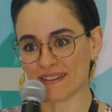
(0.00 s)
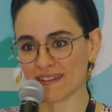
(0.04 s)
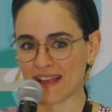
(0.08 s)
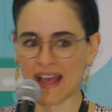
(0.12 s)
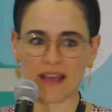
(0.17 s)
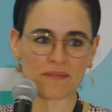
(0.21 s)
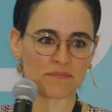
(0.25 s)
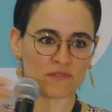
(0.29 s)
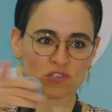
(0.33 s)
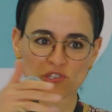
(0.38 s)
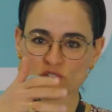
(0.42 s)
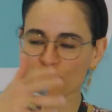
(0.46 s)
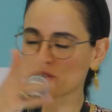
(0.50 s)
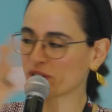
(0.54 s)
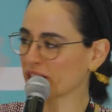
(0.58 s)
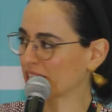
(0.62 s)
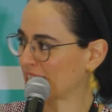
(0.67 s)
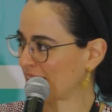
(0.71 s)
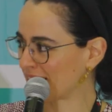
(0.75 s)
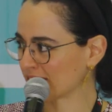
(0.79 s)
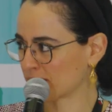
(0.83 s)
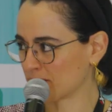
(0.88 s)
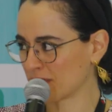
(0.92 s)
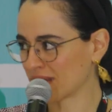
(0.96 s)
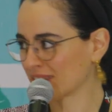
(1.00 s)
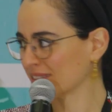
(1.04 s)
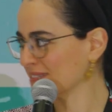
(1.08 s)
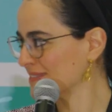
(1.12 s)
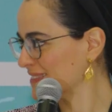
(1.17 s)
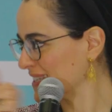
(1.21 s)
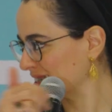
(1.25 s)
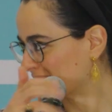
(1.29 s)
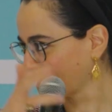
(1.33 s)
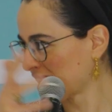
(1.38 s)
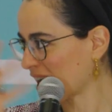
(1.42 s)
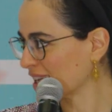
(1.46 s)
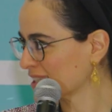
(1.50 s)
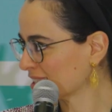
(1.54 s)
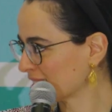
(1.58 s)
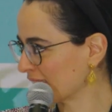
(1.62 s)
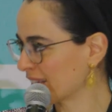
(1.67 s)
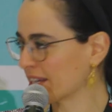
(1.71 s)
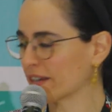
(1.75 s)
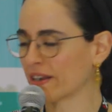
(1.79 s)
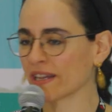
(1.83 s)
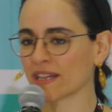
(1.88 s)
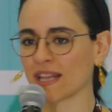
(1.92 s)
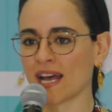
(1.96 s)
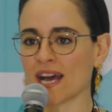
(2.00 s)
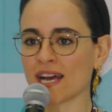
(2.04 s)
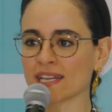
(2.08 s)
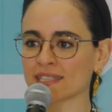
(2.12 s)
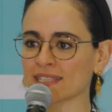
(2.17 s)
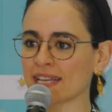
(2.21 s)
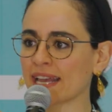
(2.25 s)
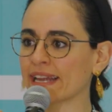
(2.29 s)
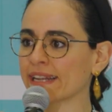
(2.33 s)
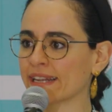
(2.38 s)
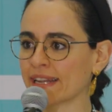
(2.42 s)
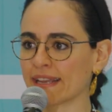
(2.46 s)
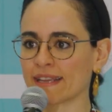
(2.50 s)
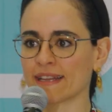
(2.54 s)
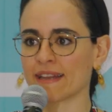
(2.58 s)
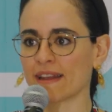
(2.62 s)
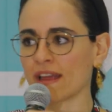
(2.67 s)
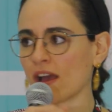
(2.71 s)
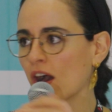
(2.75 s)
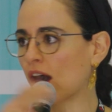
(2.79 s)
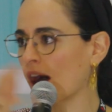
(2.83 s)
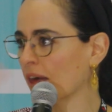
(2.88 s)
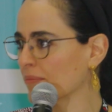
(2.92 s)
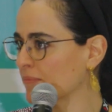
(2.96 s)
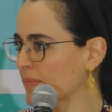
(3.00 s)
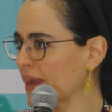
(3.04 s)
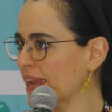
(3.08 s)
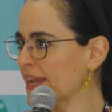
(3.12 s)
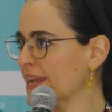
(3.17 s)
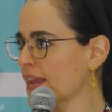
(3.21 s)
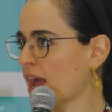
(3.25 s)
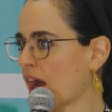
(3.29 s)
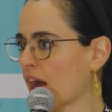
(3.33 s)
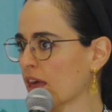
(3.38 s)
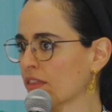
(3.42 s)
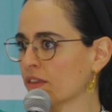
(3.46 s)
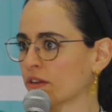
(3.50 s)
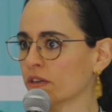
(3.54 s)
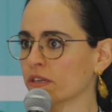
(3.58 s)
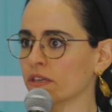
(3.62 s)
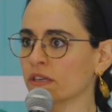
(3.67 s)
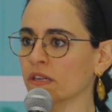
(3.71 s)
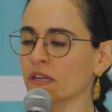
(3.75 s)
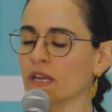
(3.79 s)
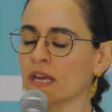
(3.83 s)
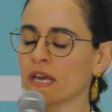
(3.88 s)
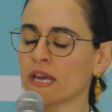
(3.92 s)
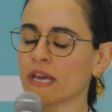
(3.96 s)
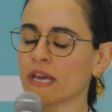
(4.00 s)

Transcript: I'm sure it has been discussed here a lot and in many other